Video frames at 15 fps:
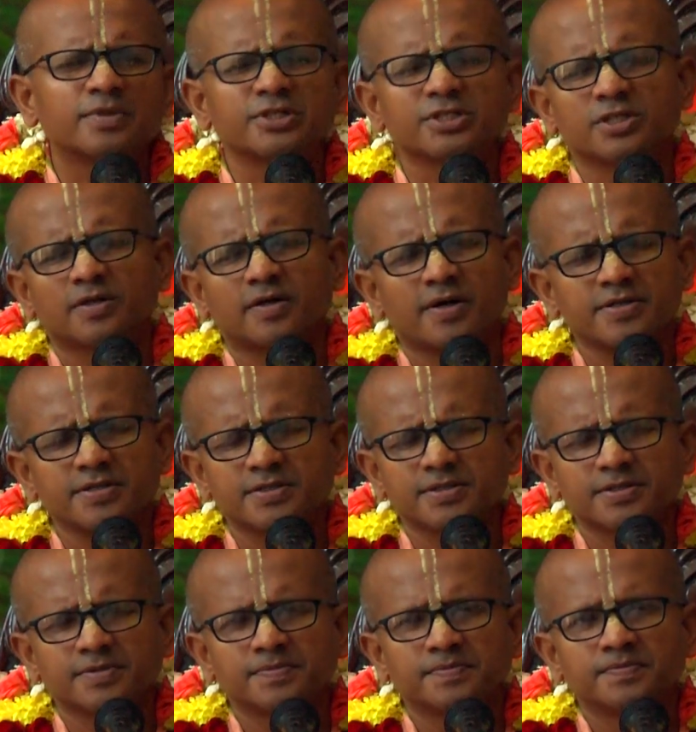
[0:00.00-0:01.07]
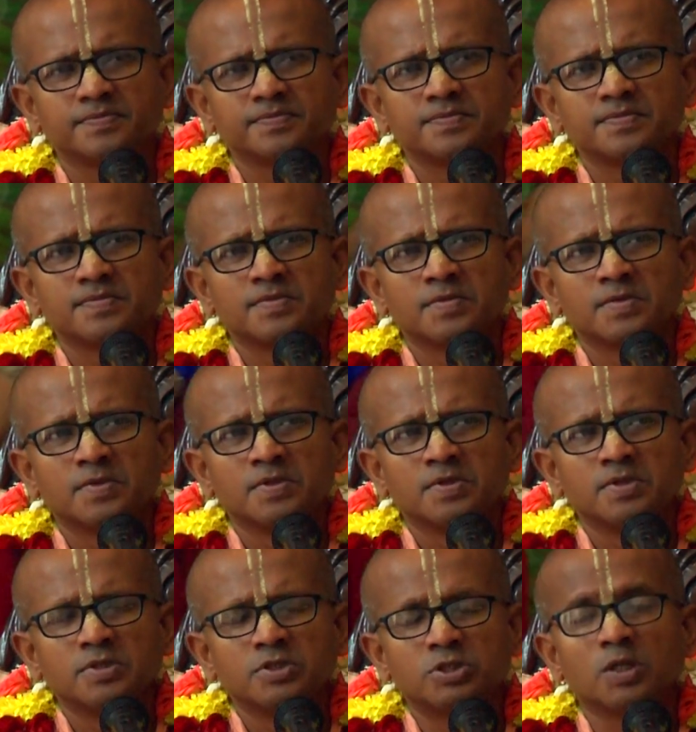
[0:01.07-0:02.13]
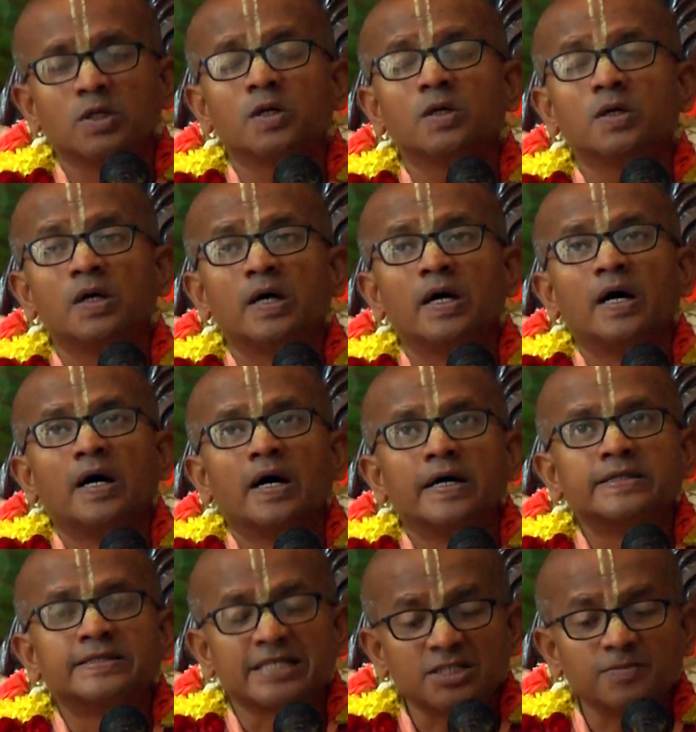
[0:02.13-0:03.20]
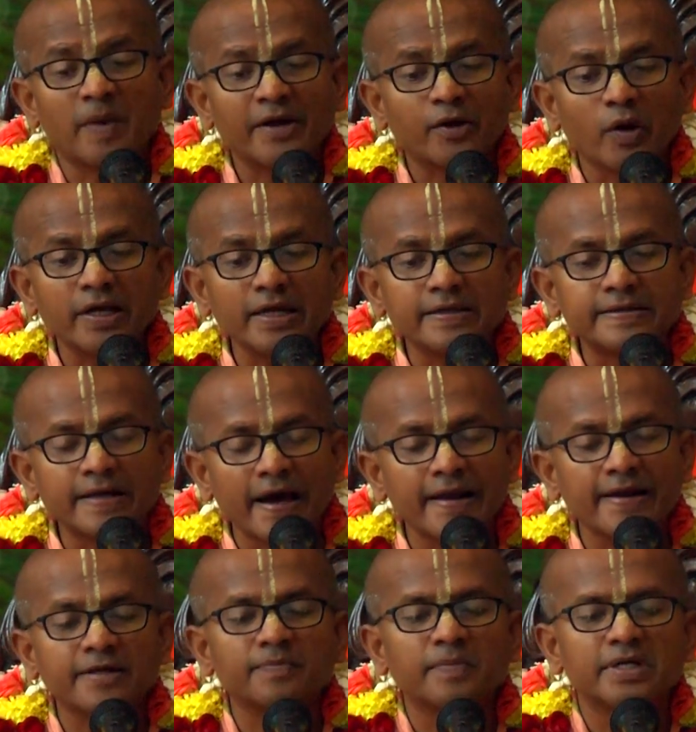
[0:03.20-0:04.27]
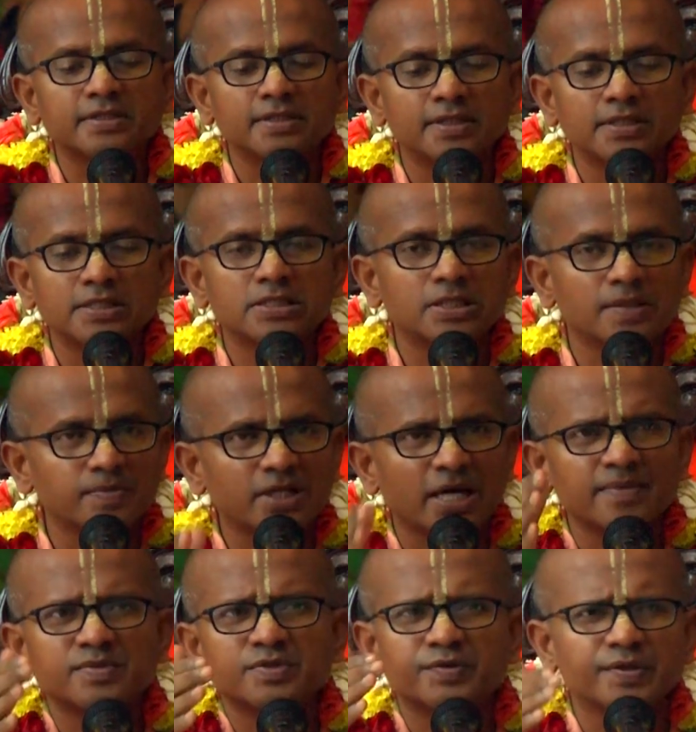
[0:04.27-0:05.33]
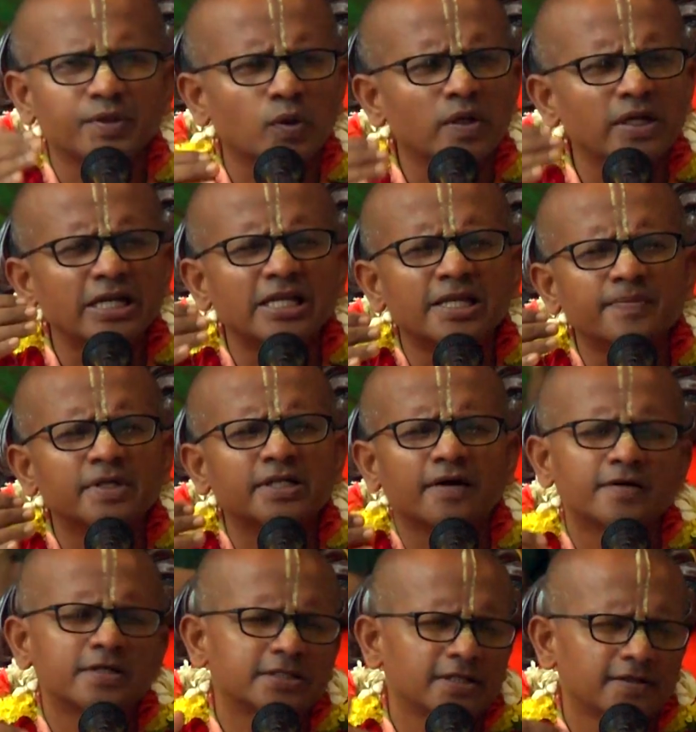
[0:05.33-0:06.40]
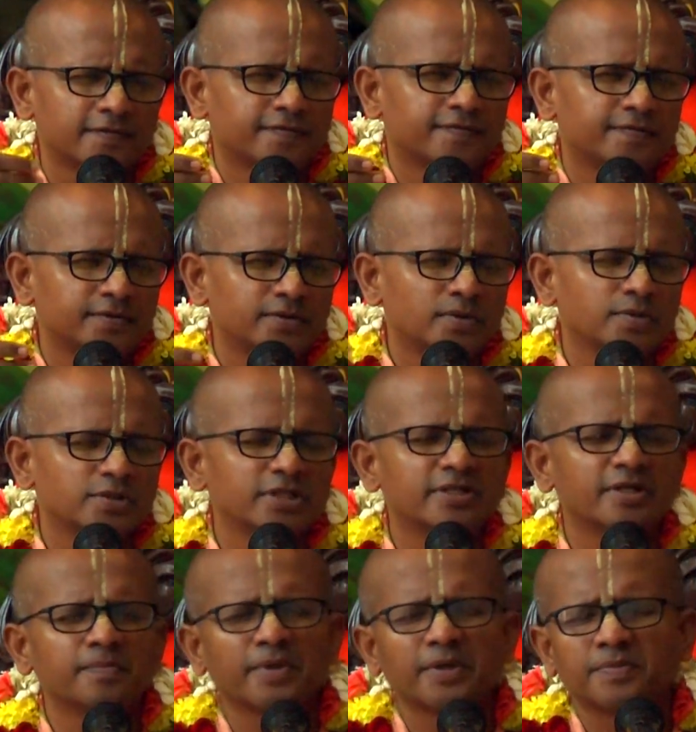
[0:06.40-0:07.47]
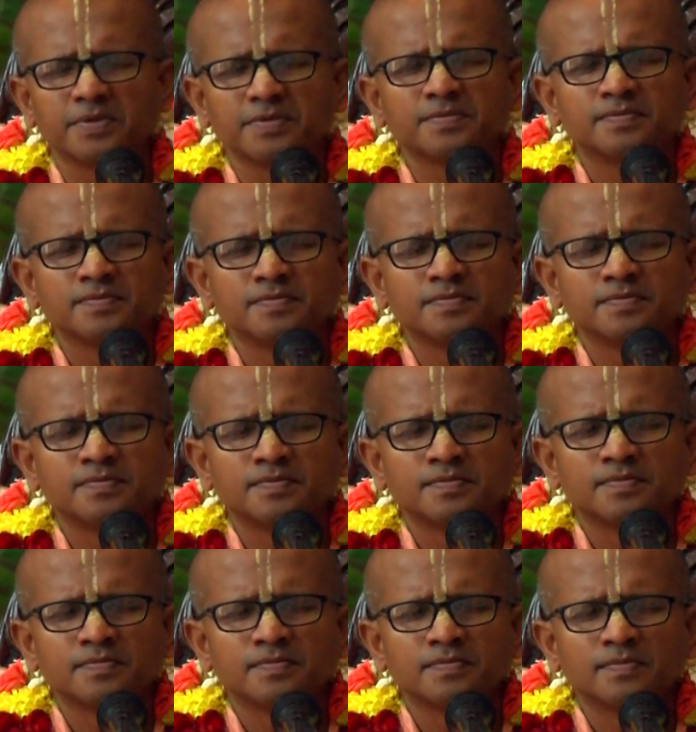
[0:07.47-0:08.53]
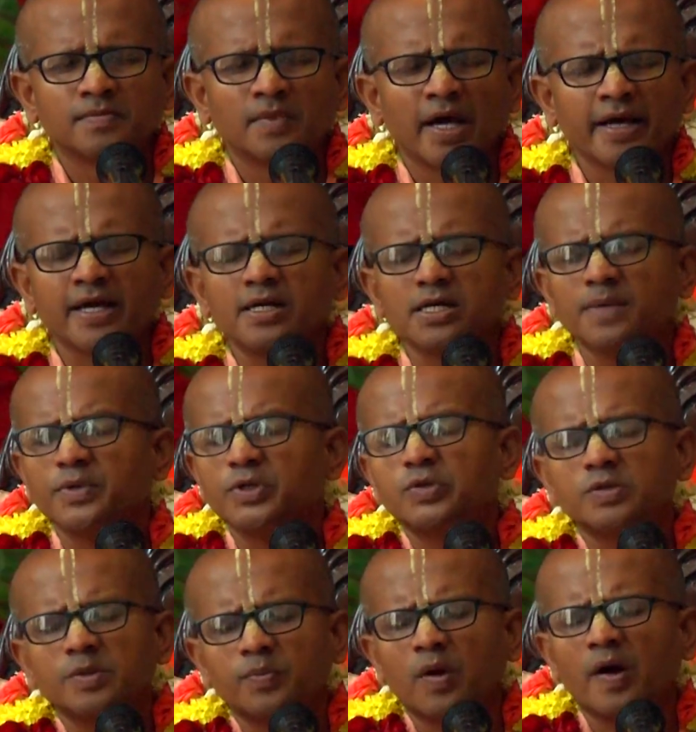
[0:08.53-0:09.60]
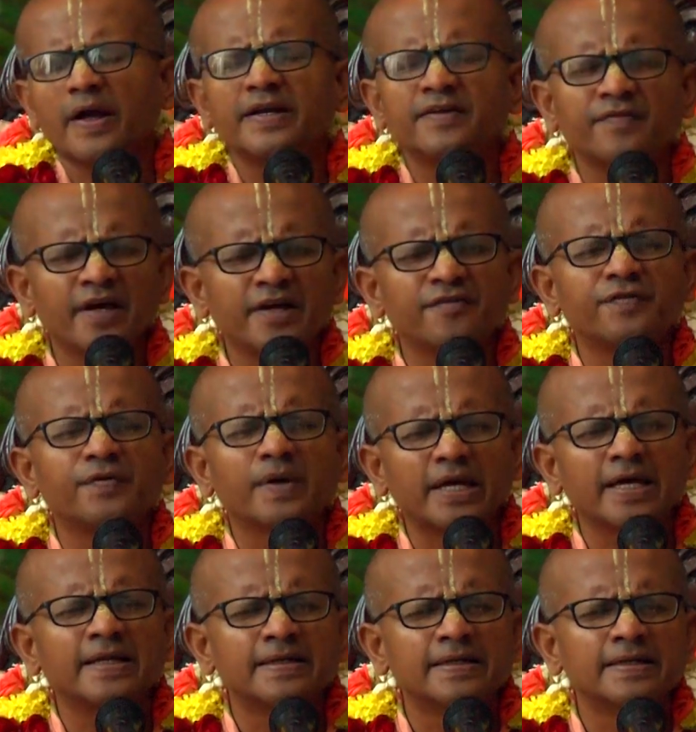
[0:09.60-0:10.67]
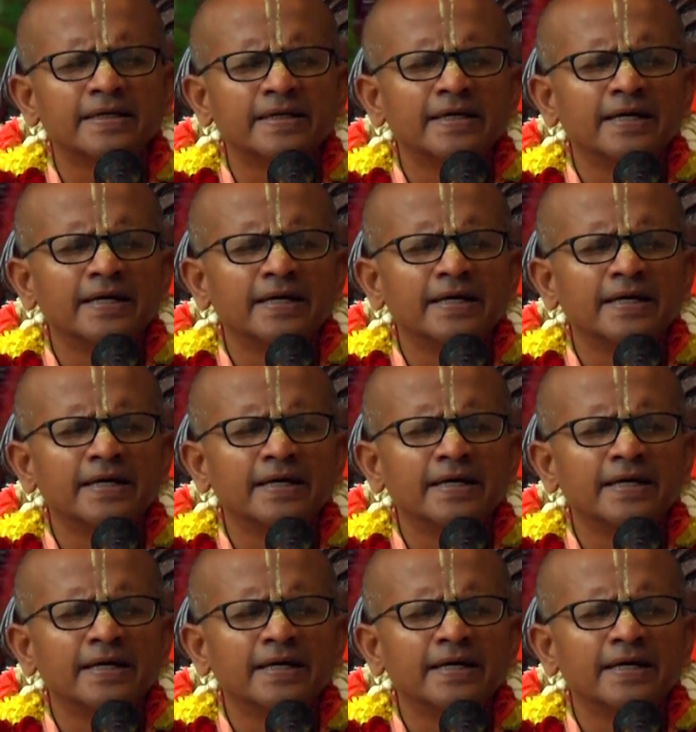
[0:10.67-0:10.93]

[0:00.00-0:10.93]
Krishna conscious. So, just by going a direct method, sometimes we only limit ourselves to certain people. Again, coming to the point where if you can,